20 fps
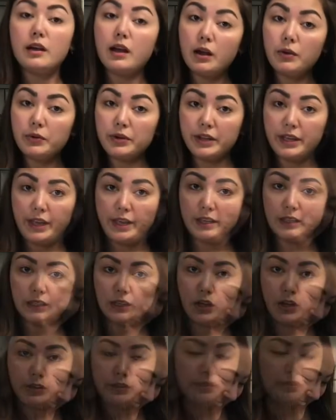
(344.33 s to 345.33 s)
our cake
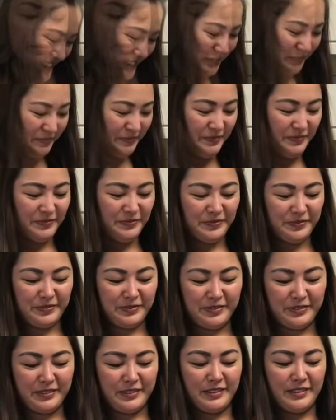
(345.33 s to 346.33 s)
cloth.
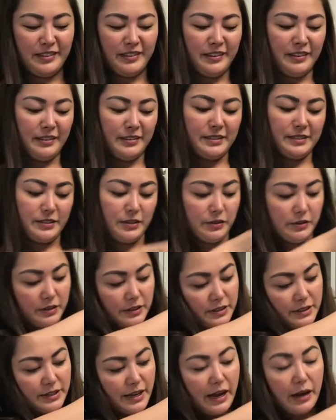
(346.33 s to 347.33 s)
So
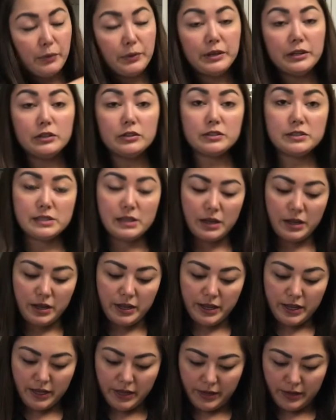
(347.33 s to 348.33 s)
this is how it looks
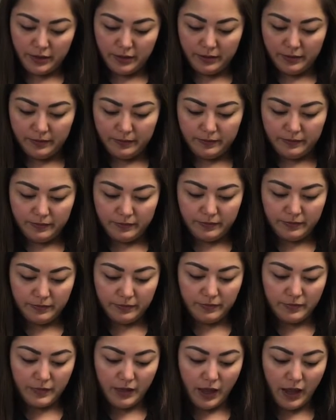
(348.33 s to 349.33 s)
like,
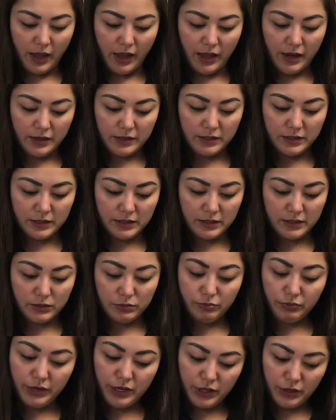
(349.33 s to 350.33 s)
and this is
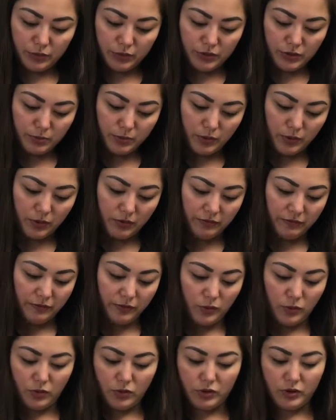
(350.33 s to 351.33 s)
reusable
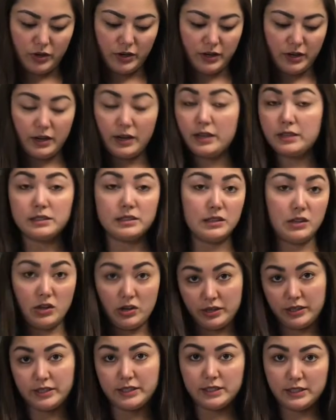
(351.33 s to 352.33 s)
for as
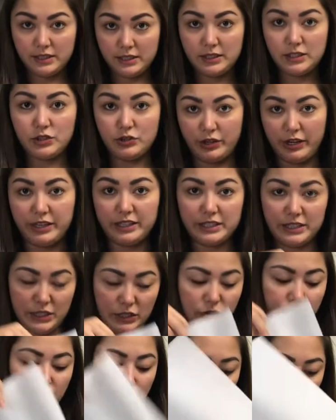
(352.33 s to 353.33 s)
long as you can
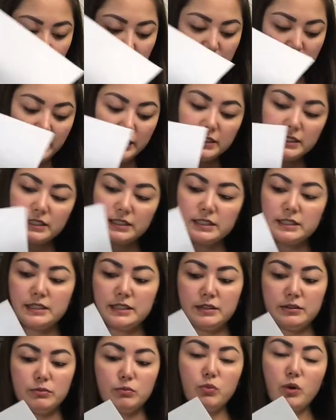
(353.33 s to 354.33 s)
still use it.
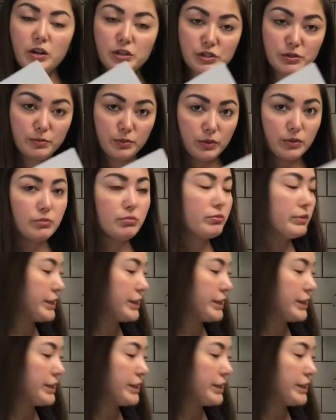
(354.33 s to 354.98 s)
Washable,